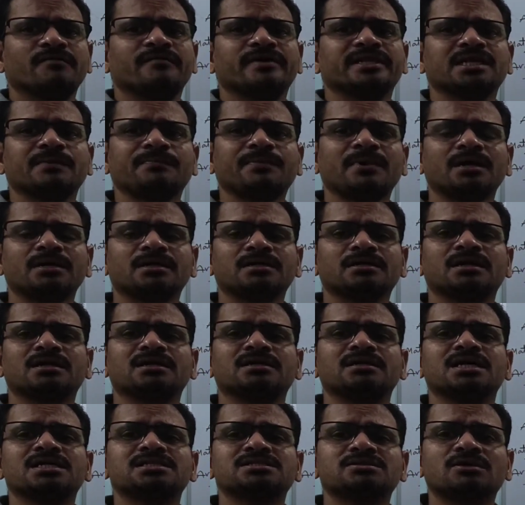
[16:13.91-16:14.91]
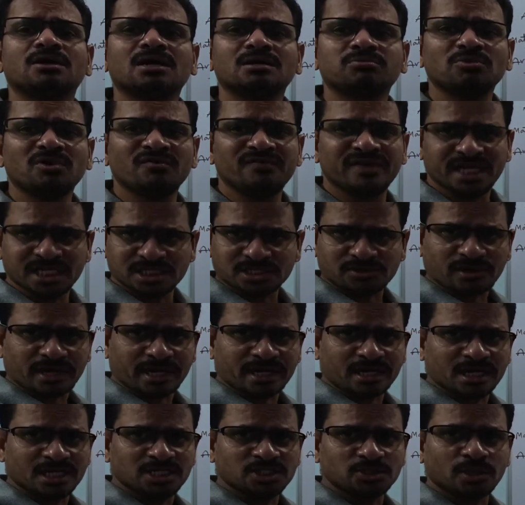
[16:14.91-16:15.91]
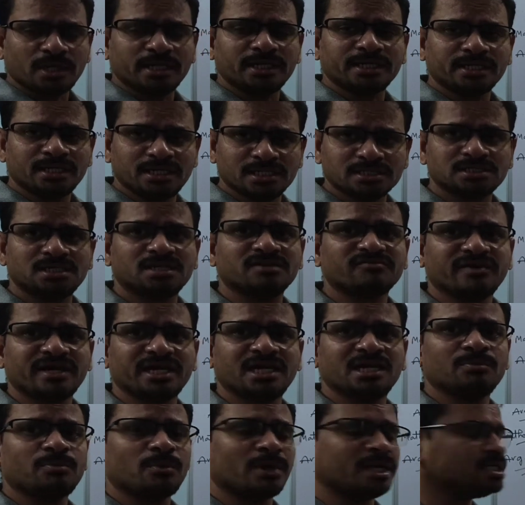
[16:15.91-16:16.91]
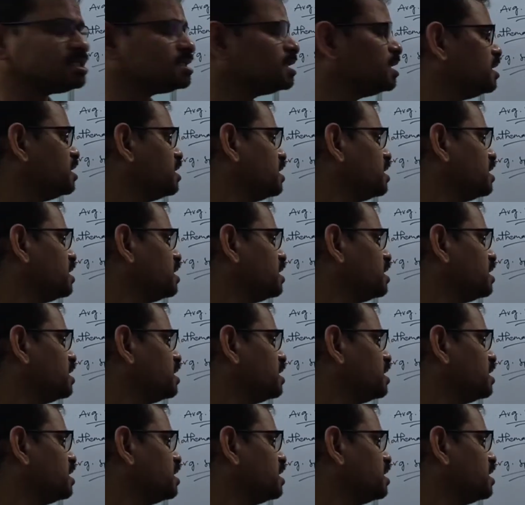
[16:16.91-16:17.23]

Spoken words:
when the particle does not move in a straight line joining initial and final points,